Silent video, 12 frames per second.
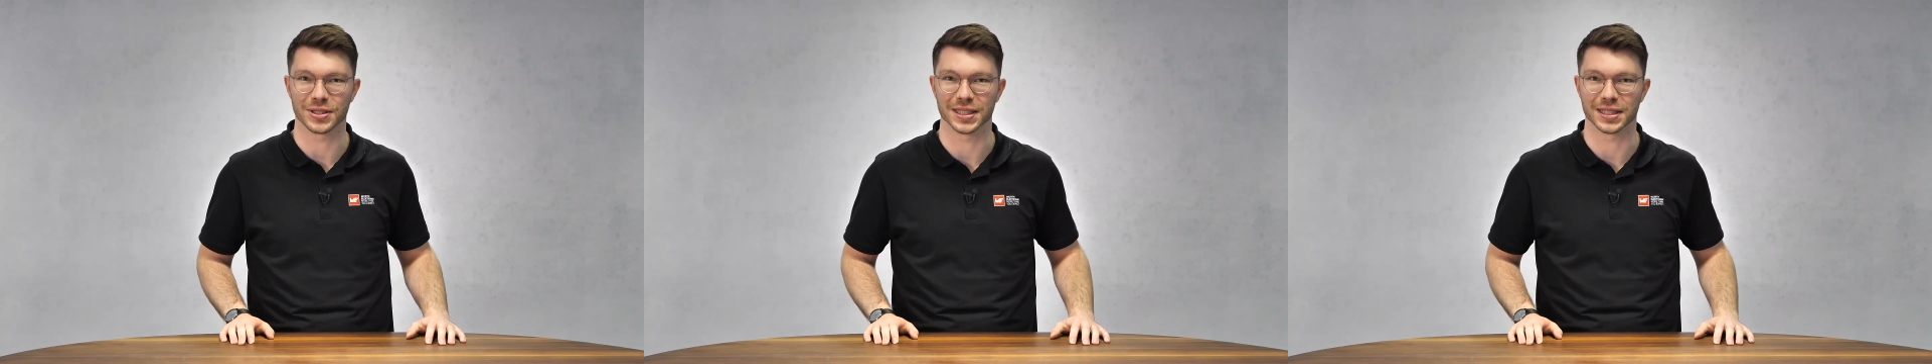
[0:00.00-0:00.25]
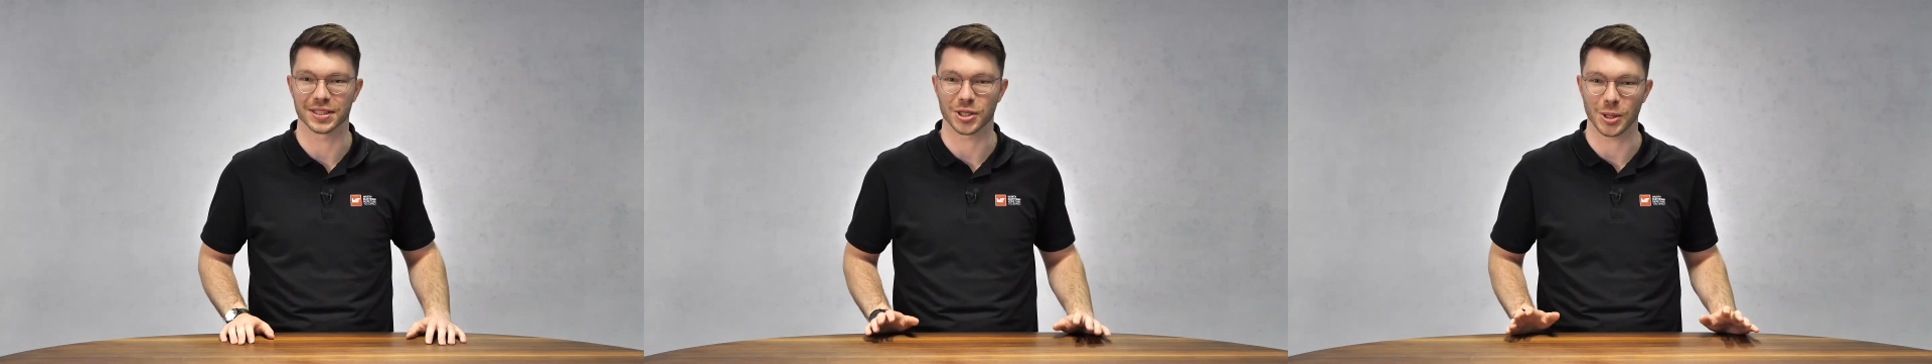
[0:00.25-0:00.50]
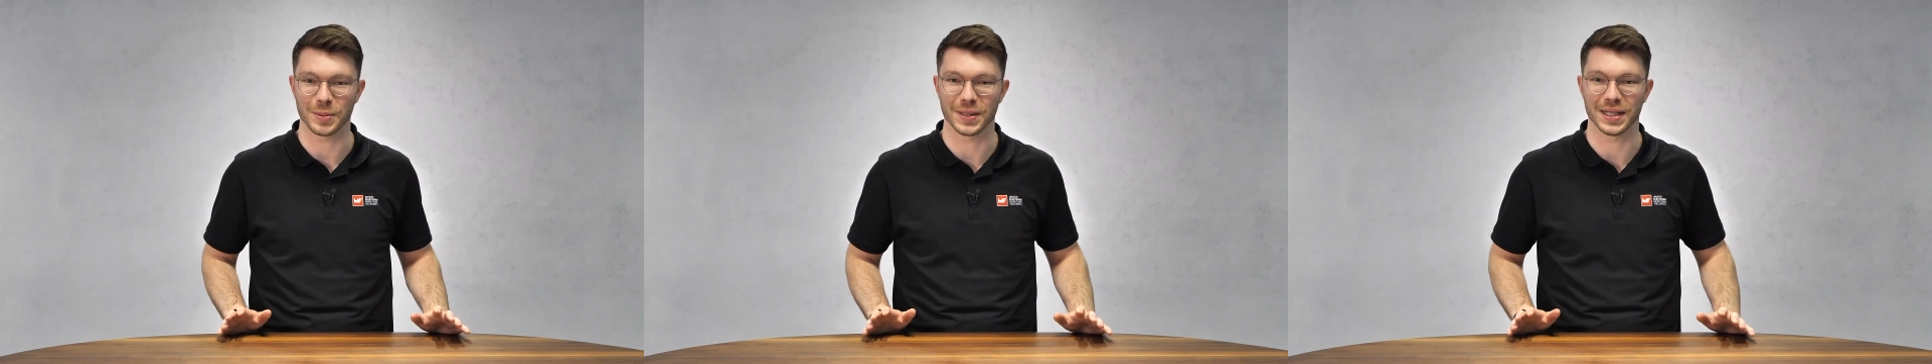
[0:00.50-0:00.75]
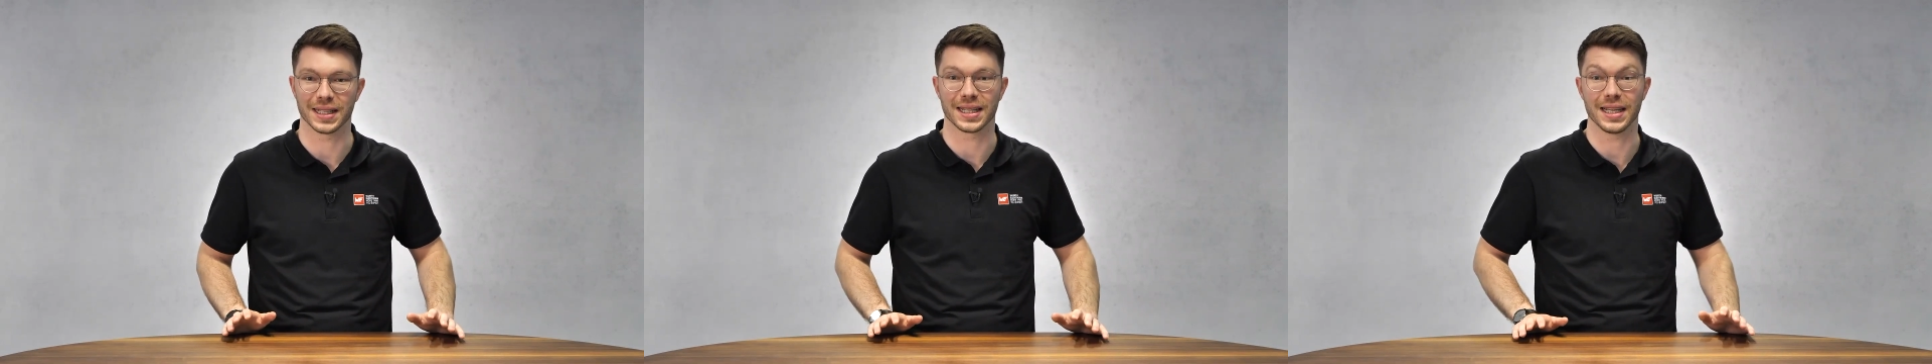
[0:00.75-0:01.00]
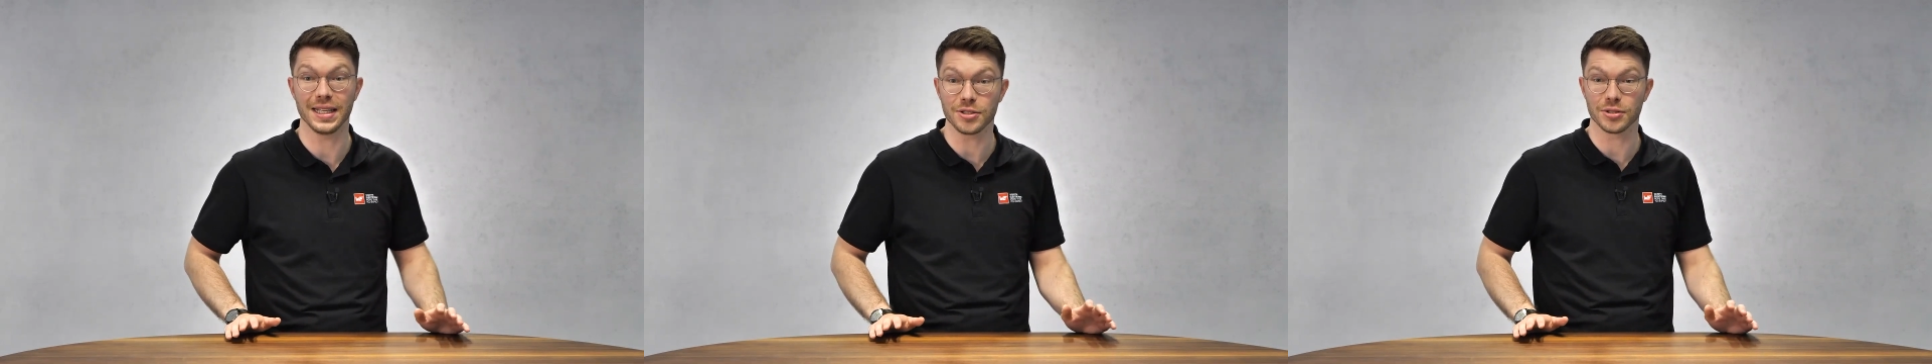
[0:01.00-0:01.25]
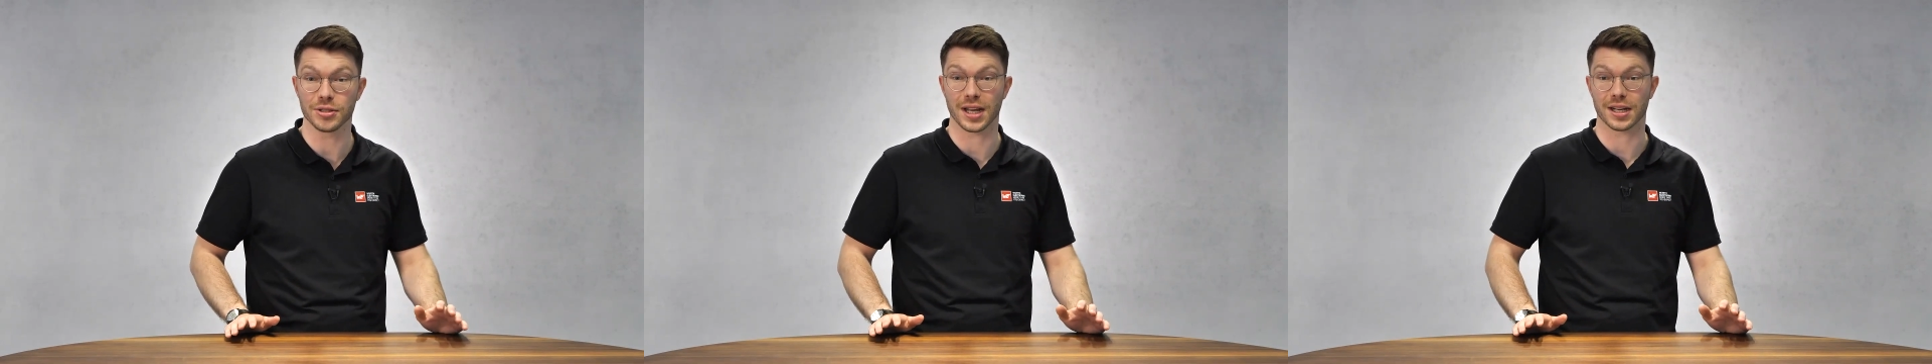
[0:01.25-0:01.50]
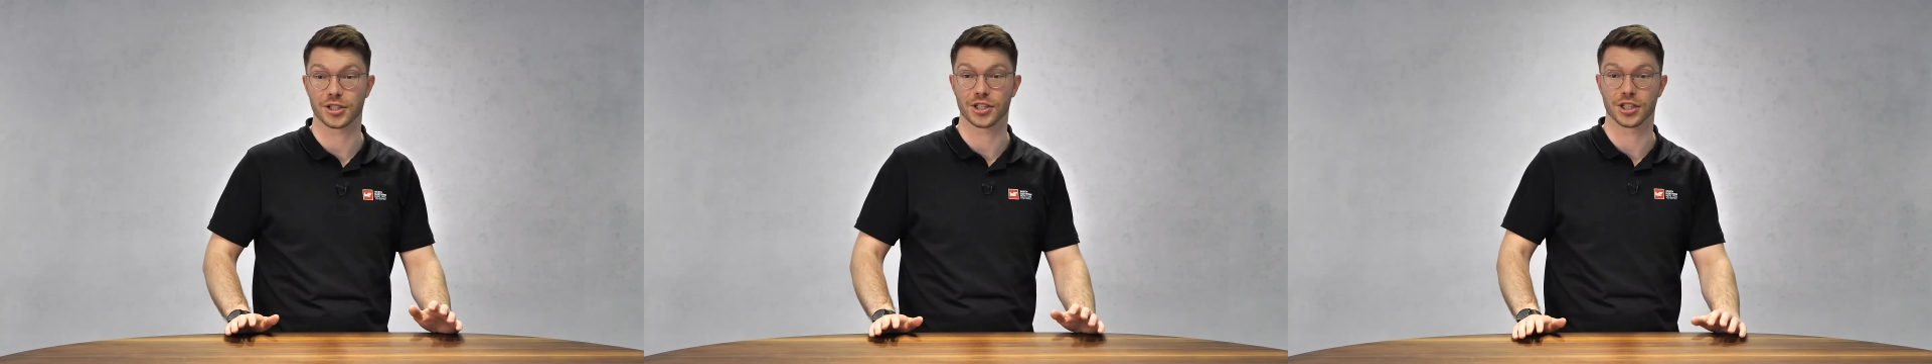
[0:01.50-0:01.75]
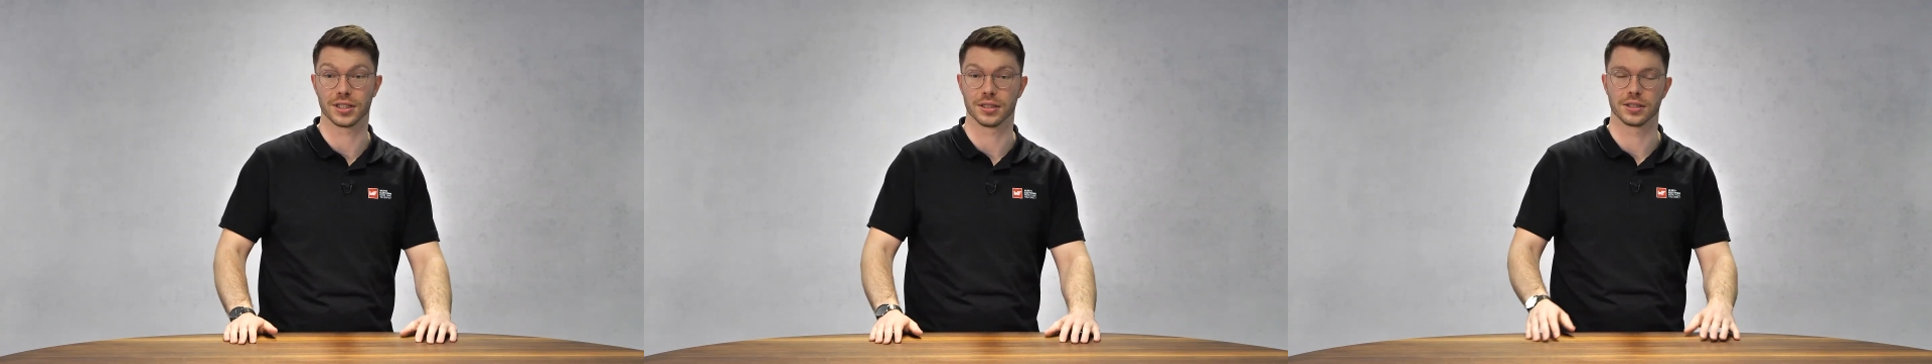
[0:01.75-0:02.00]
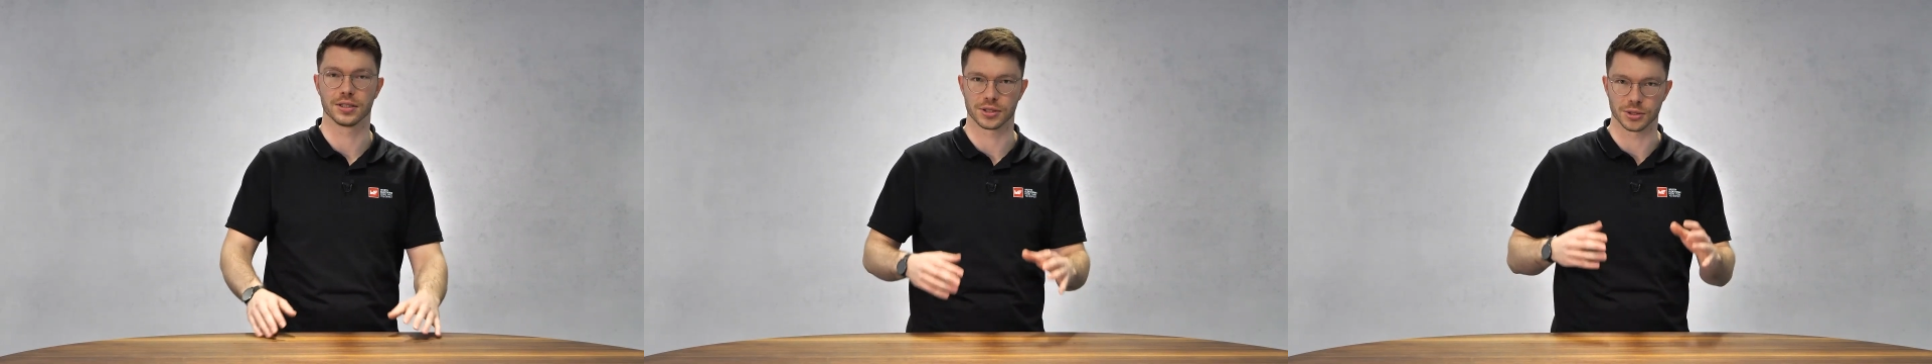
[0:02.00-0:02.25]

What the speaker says: the topic Introduction